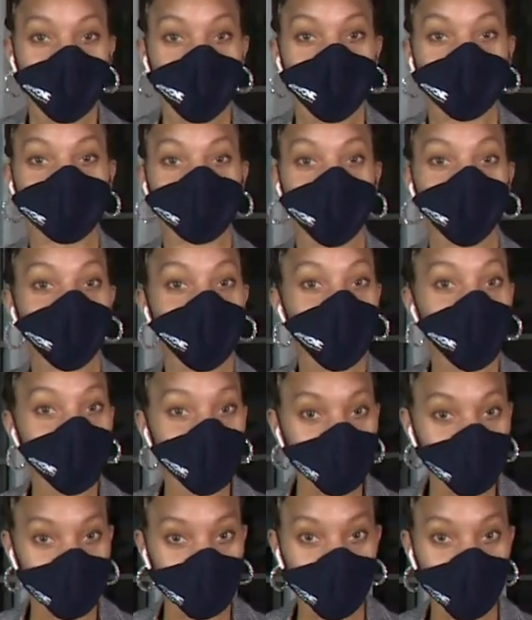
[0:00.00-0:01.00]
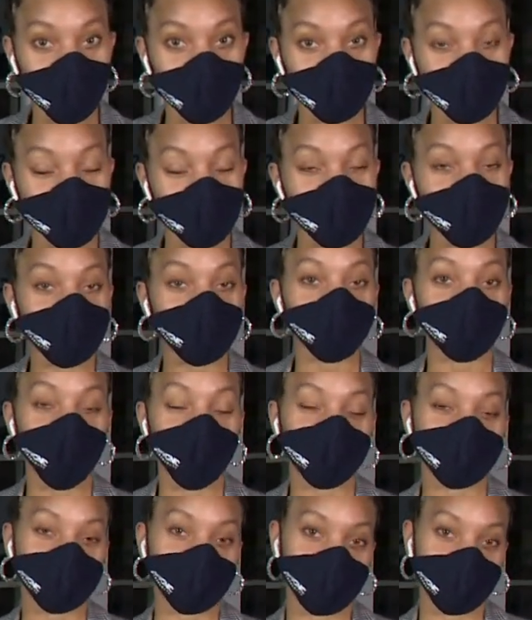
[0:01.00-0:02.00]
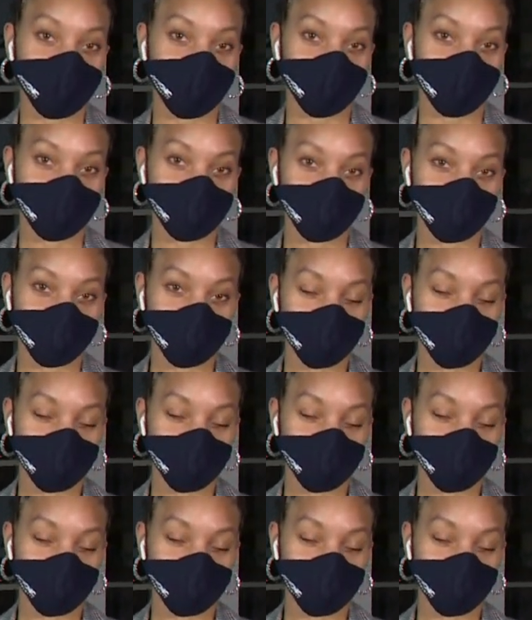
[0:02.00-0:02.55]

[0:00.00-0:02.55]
is now eligible to get the vaccine.